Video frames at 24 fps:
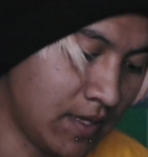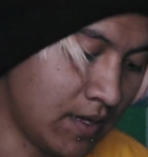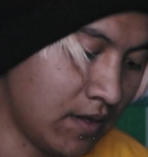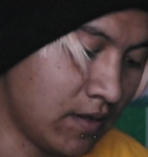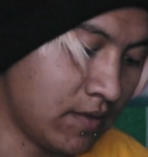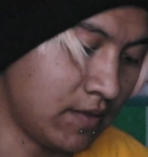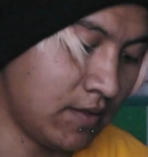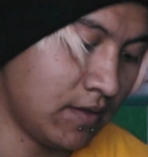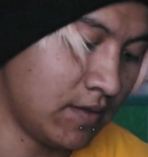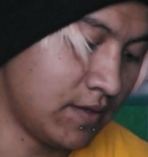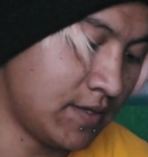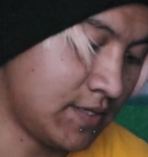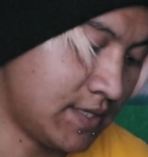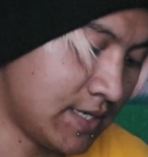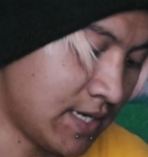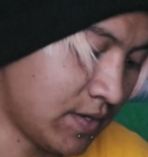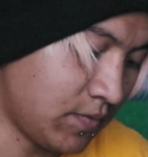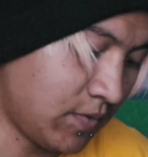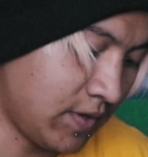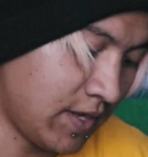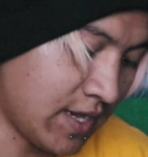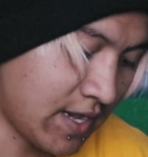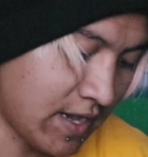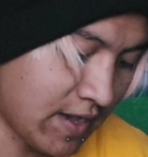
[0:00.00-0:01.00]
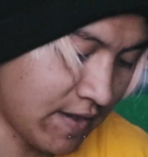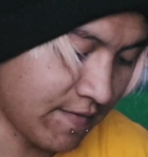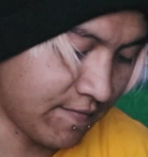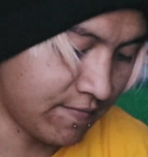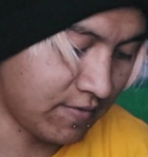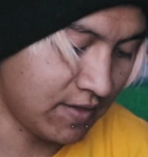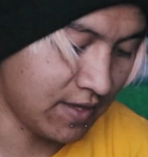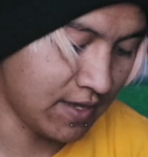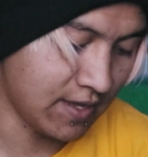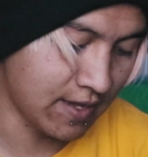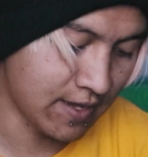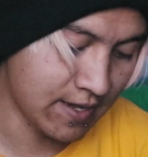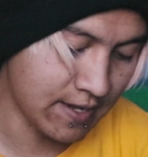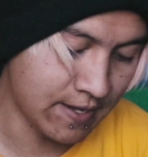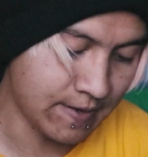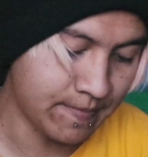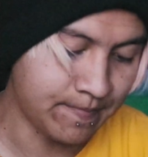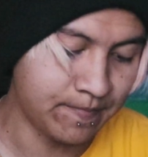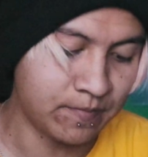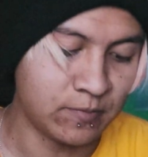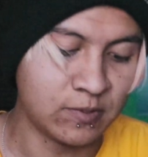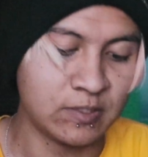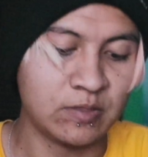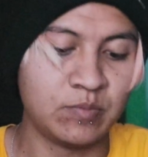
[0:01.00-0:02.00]
thing on the other side. We have the
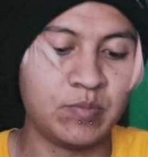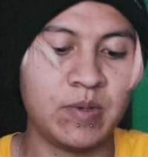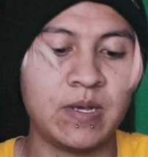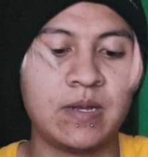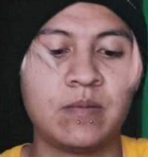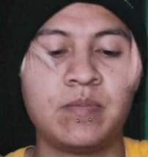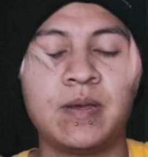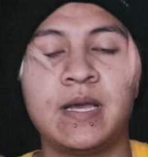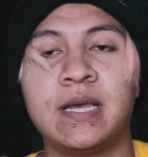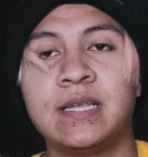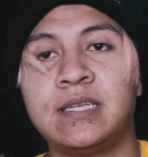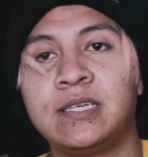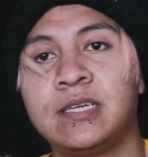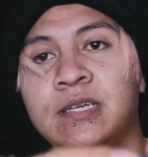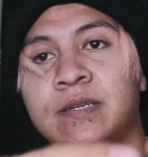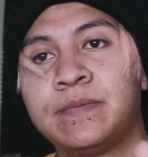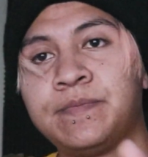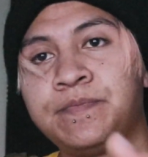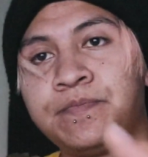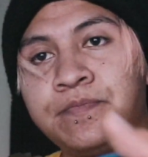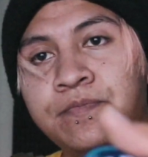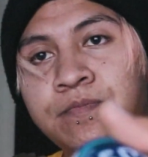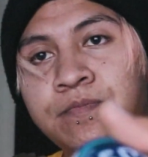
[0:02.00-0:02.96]
respect patch.